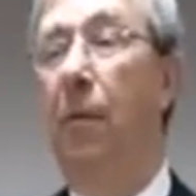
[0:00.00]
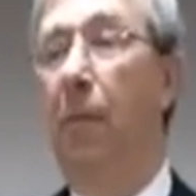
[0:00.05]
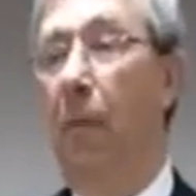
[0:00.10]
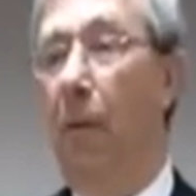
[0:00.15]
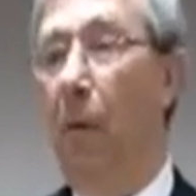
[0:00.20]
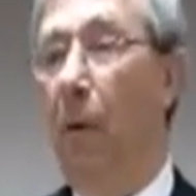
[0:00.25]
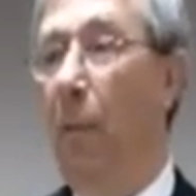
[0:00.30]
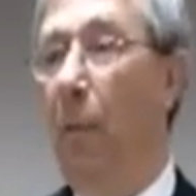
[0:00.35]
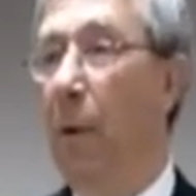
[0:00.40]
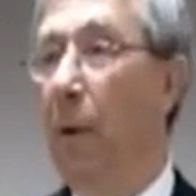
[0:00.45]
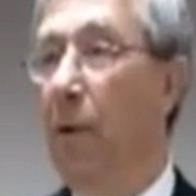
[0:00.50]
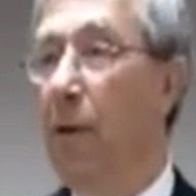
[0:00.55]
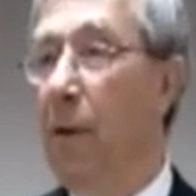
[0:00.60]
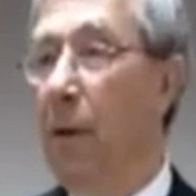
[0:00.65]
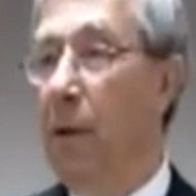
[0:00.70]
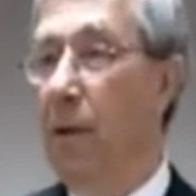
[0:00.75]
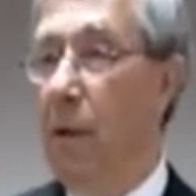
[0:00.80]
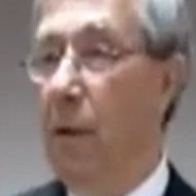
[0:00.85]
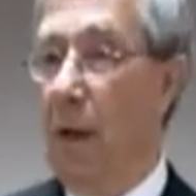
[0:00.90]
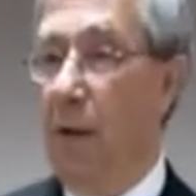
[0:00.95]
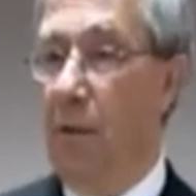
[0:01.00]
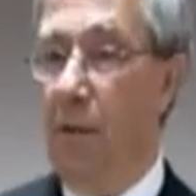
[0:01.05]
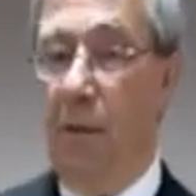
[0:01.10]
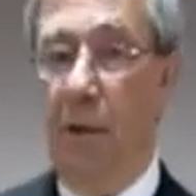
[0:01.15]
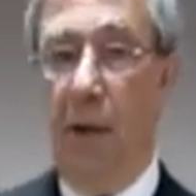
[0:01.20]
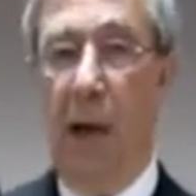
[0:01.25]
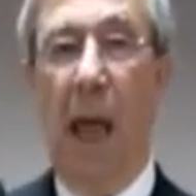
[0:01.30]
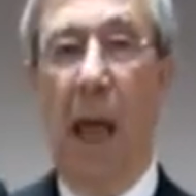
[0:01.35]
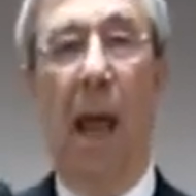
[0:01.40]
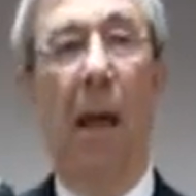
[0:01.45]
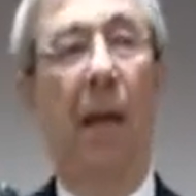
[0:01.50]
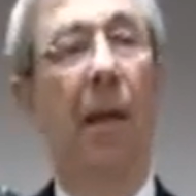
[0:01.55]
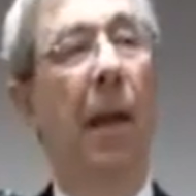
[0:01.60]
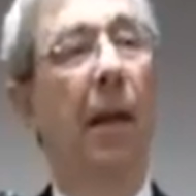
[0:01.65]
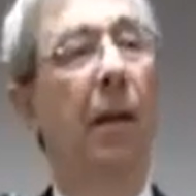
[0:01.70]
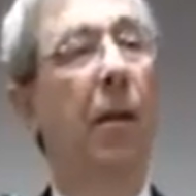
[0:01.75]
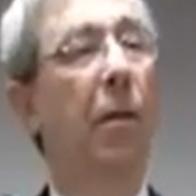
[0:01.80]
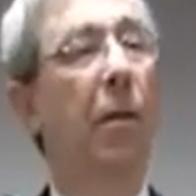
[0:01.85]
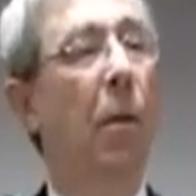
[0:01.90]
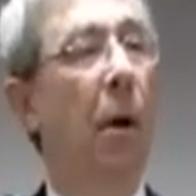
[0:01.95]
verbal suggestion
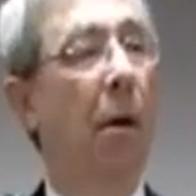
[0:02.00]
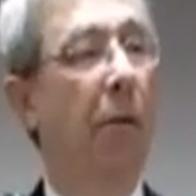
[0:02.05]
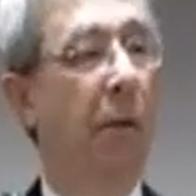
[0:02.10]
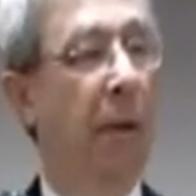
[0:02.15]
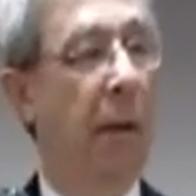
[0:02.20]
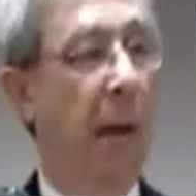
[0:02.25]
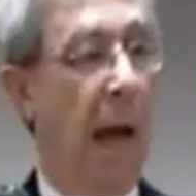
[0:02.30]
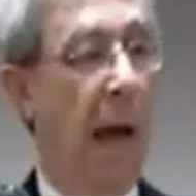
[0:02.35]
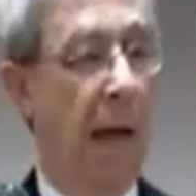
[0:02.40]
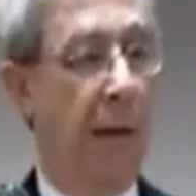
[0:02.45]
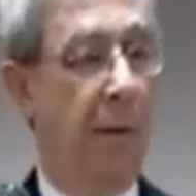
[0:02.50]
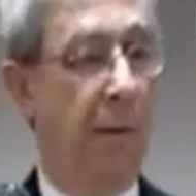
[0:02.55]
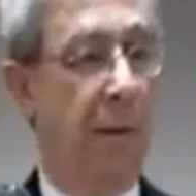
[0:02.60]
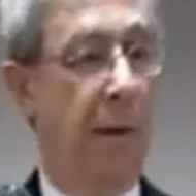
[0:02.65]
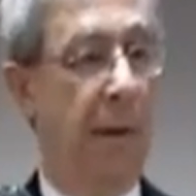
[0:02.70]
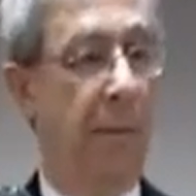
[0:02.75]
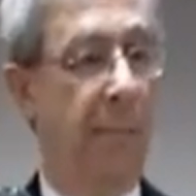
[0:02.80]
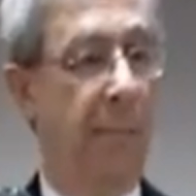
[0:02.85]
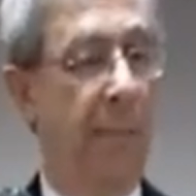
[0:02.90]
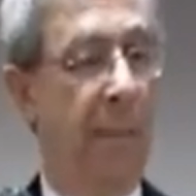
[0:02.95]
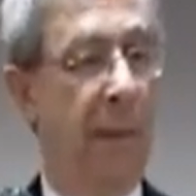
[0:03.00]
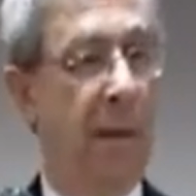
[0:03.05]
that you are relaxing.